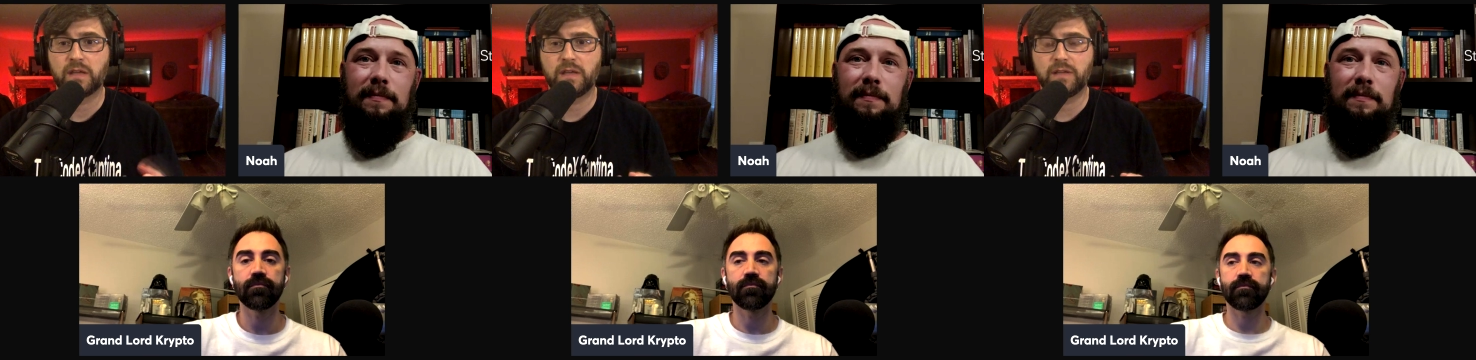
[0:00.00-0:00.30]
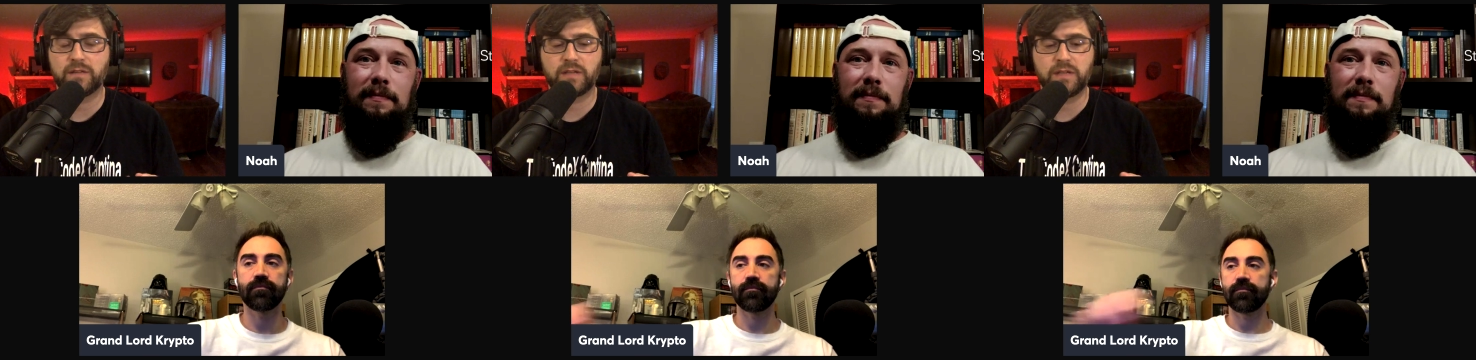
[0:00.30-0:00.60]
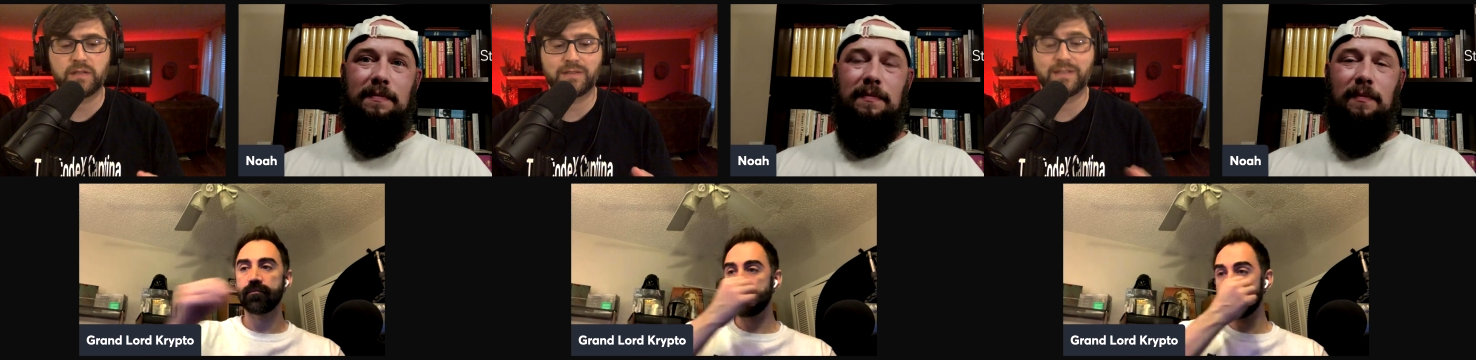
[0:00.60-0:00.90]
Speaker 1: is
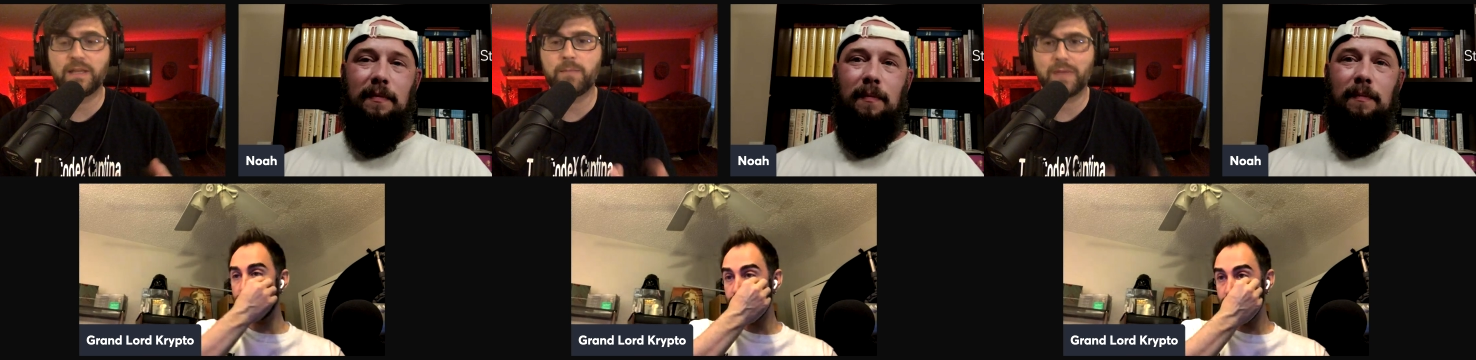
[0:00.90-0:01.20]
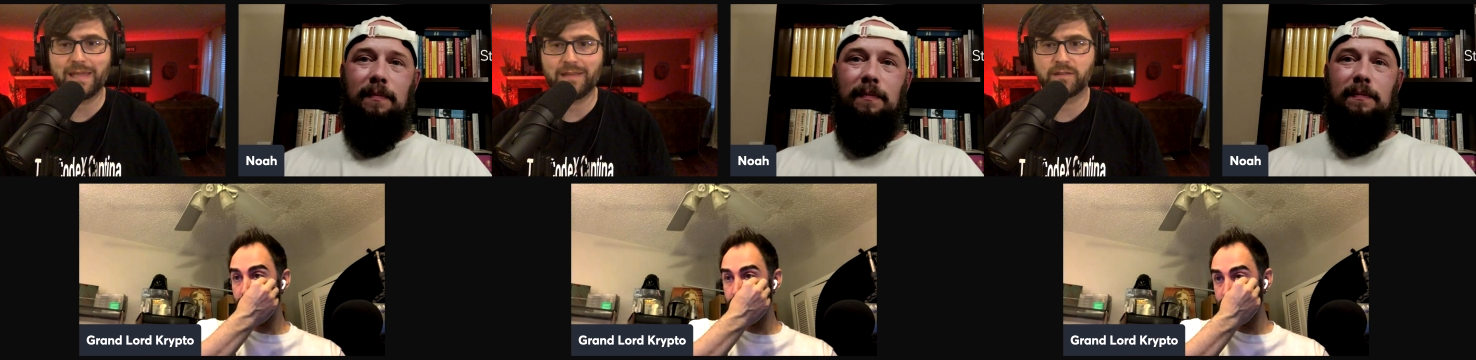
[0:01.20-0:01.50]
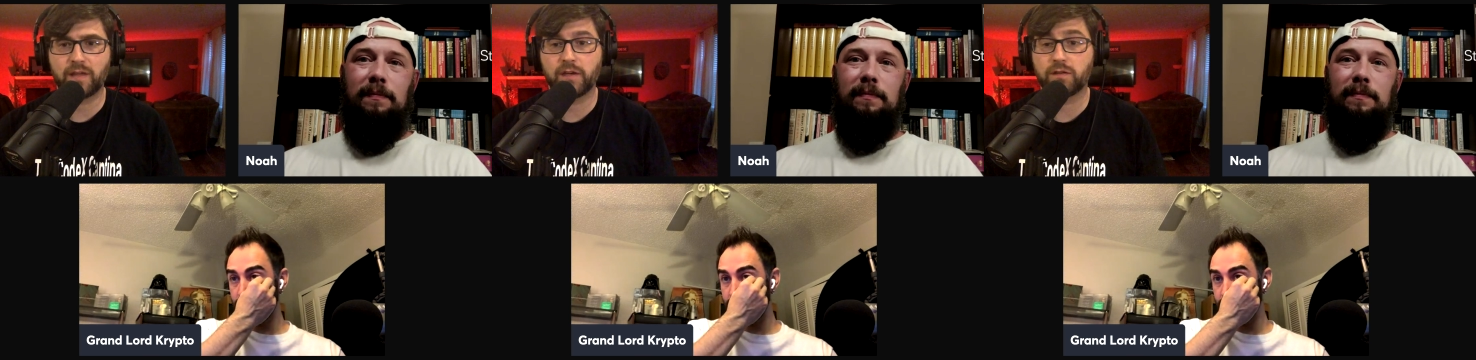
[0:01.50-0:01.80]
his deep
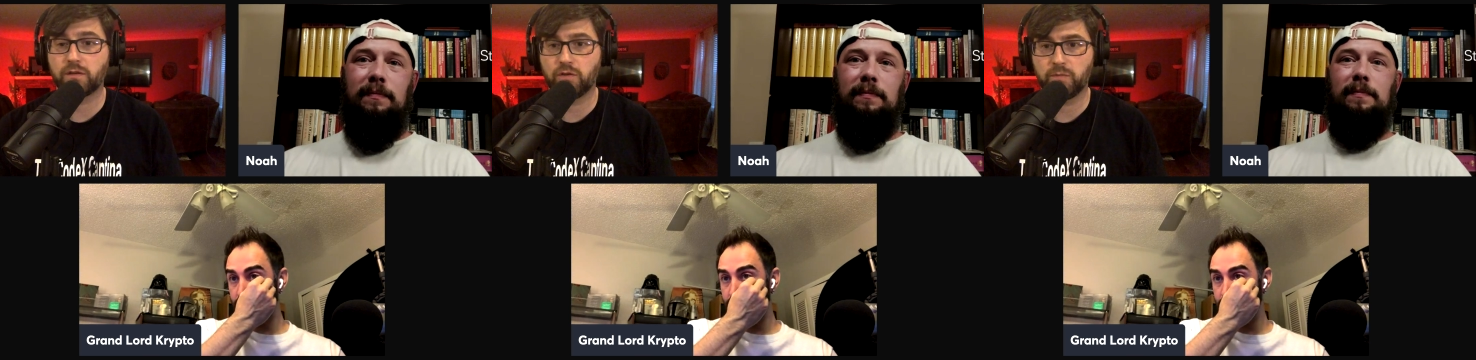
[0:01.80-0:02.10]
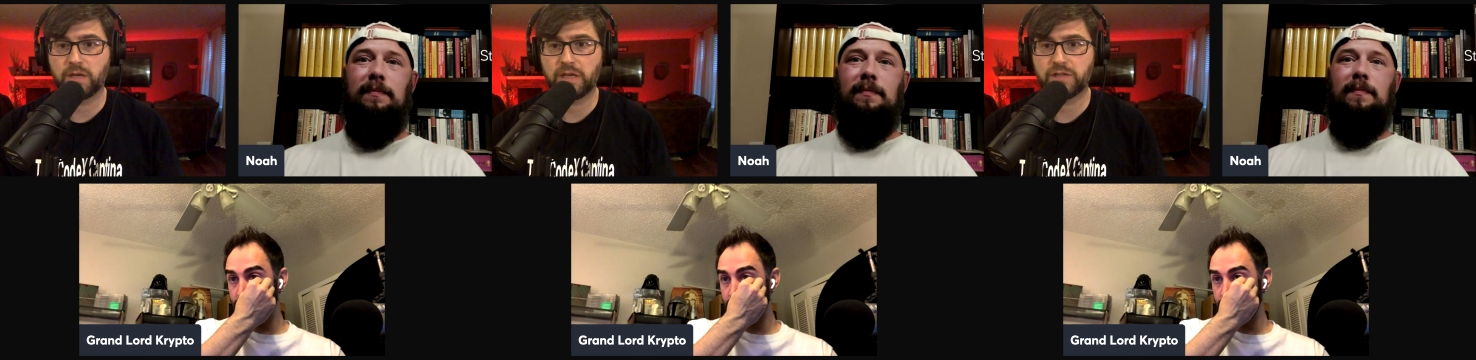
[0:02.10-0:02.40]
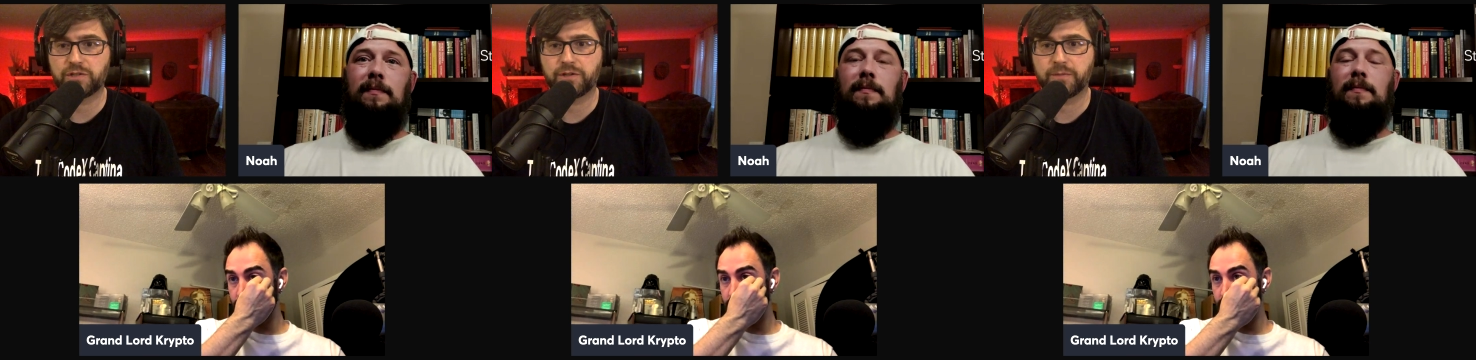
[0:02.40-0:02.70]
insight to human
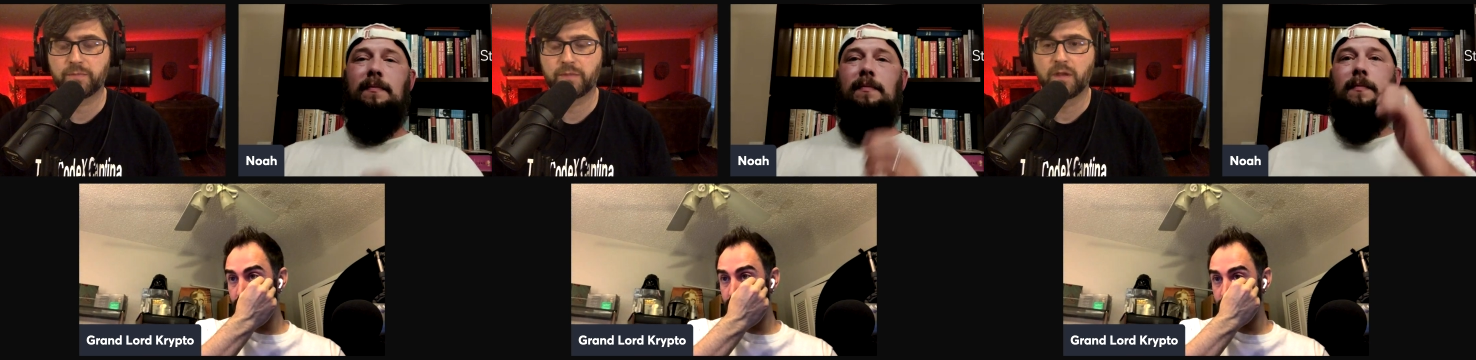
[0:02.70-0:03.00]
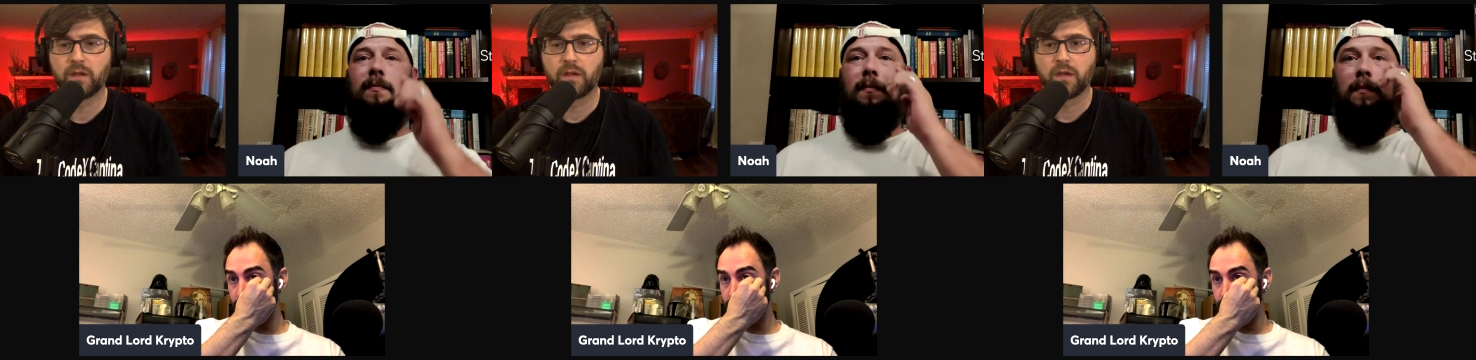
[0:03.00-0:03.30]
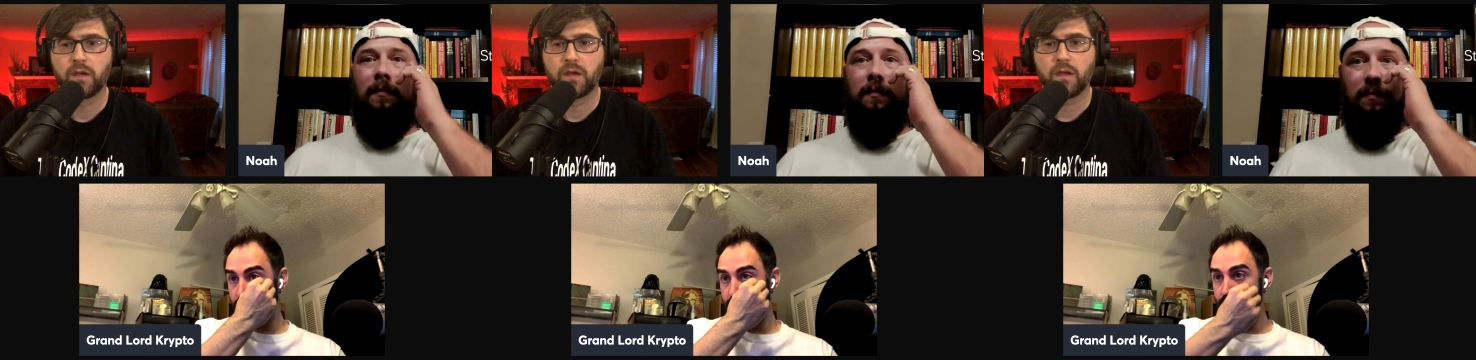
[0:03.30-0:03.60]
nature.
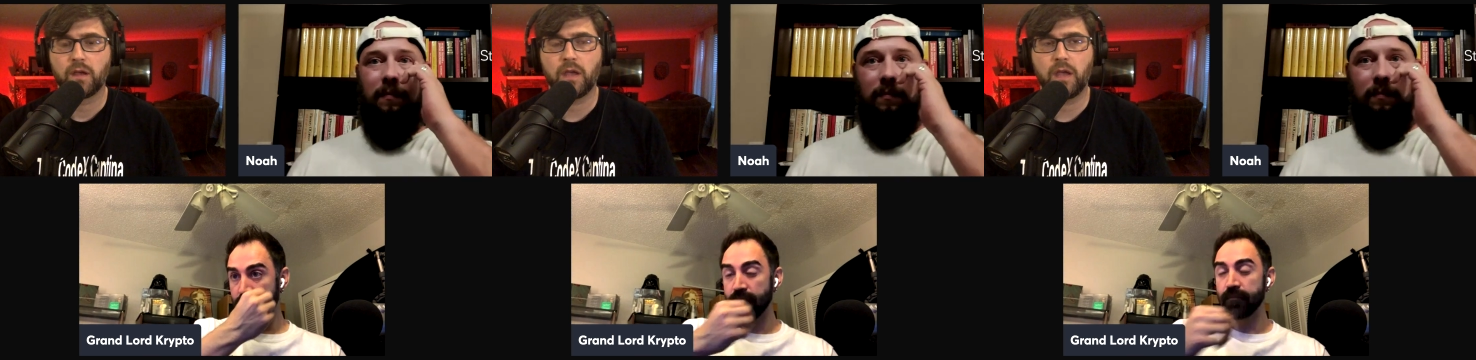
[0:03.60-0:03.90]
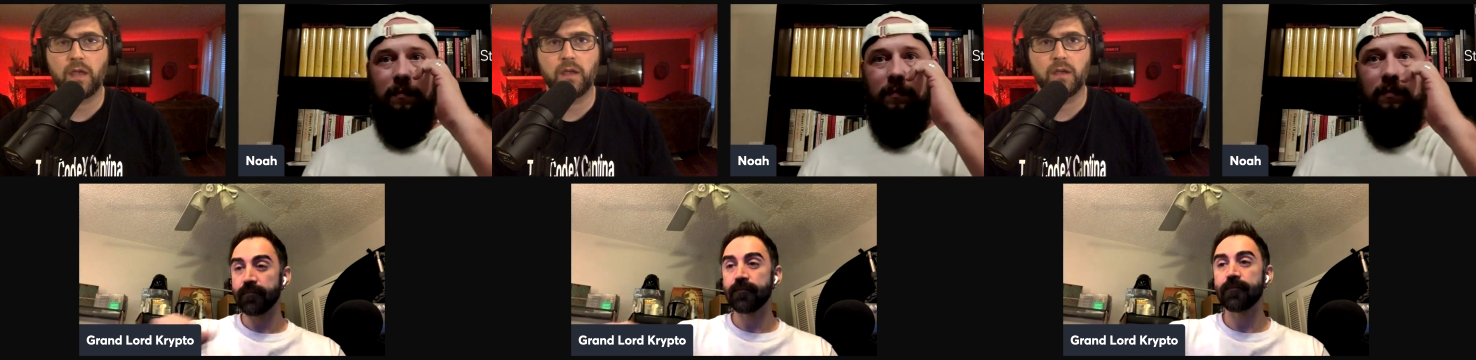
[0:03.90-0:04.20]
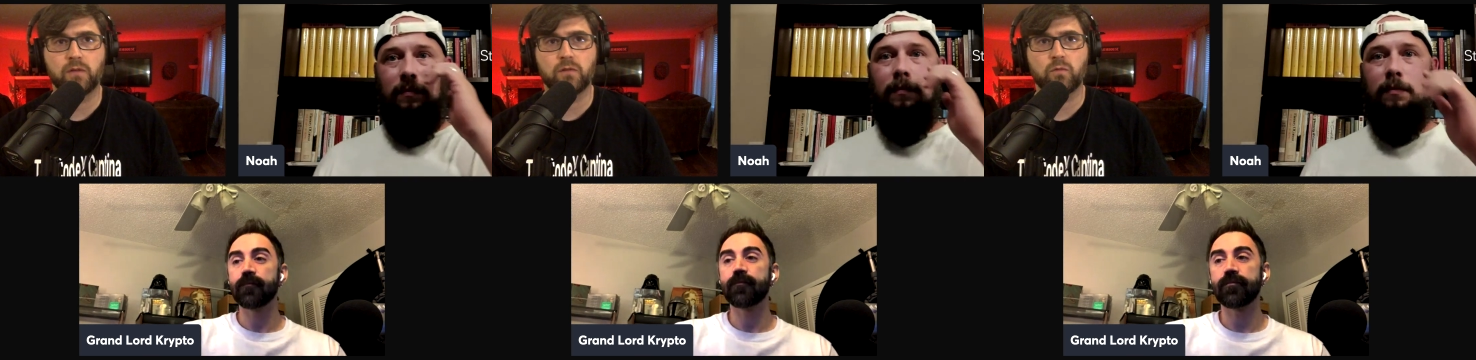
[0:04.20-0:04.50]
And